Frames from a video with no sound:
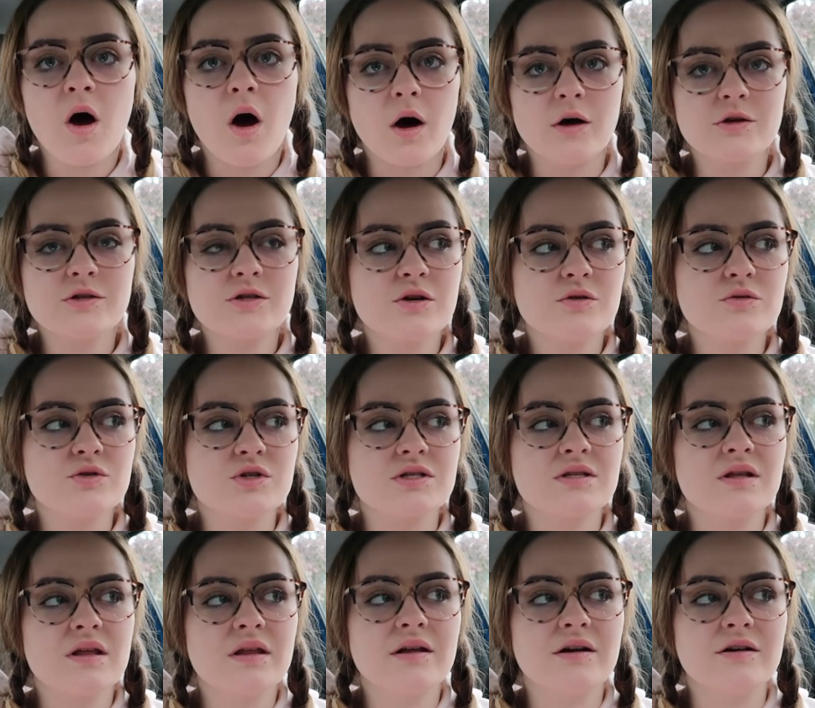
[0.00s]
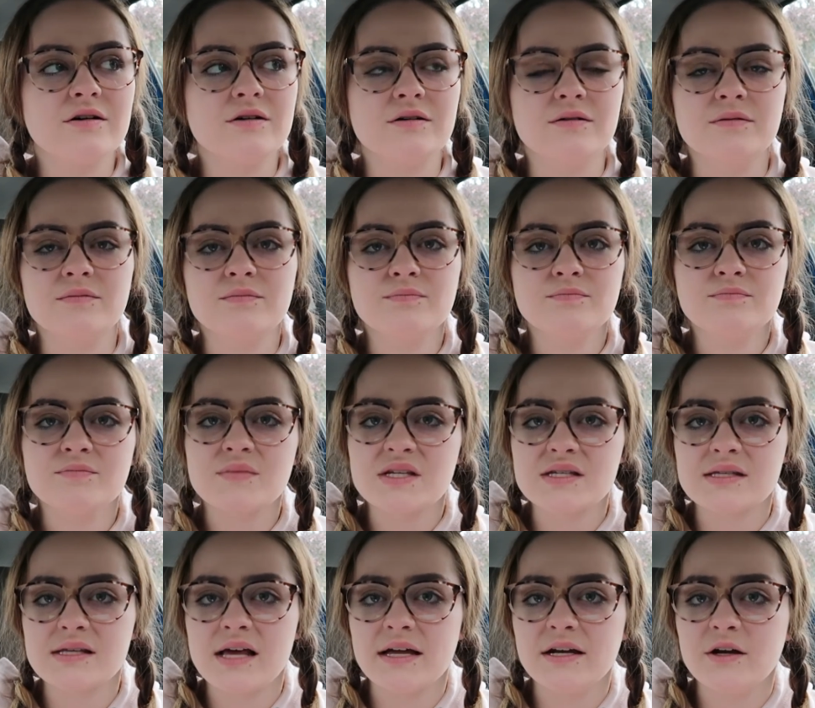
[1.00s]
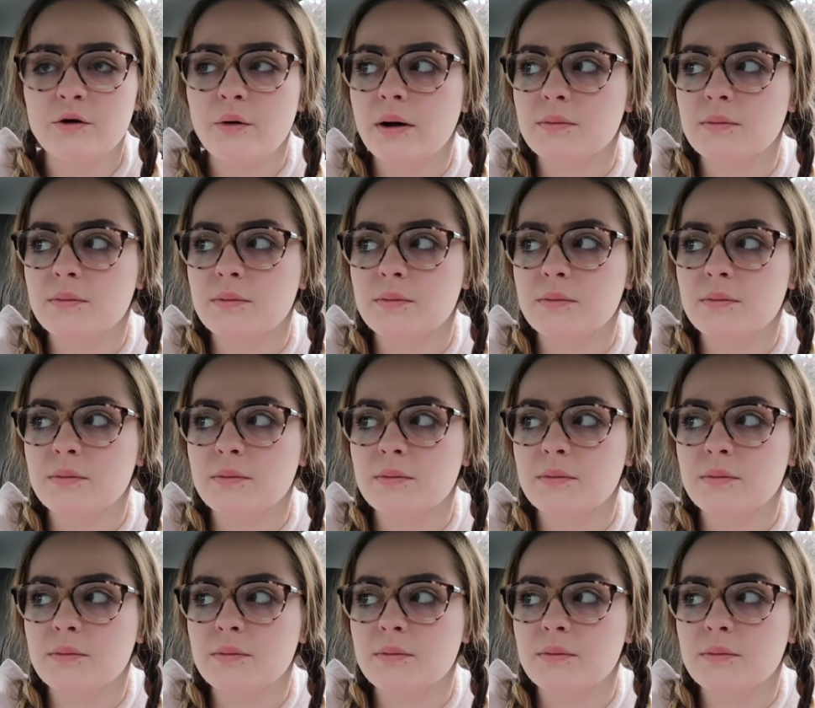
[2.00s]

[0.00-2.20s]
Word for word: Also, just a little side note,